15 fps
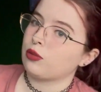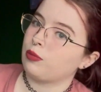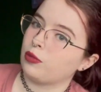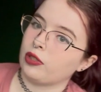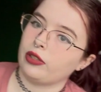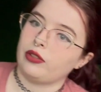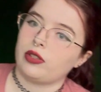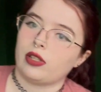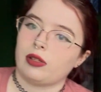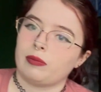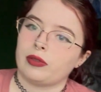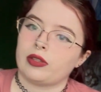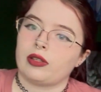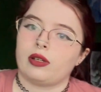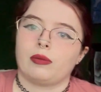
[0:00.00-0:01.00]
more in
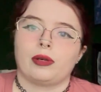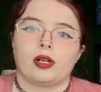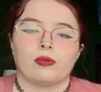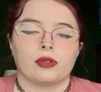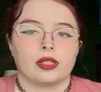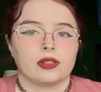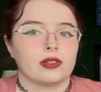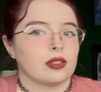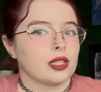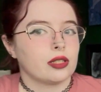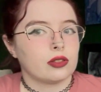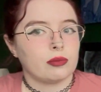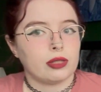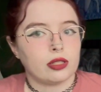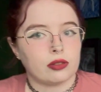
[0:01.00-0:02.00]
depth about what it's like to
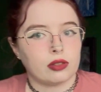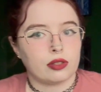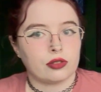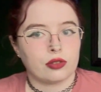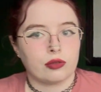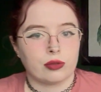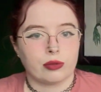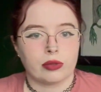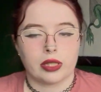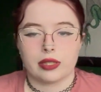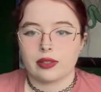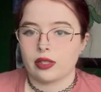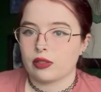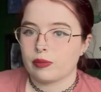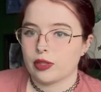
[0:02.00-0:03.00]
be an art school, what it's
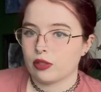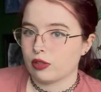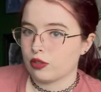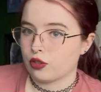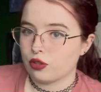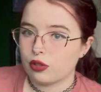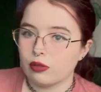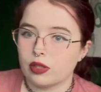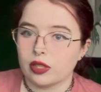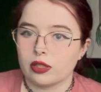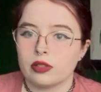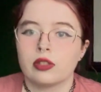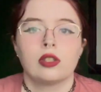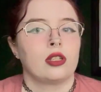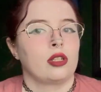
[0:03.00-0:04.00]
like to be an art student,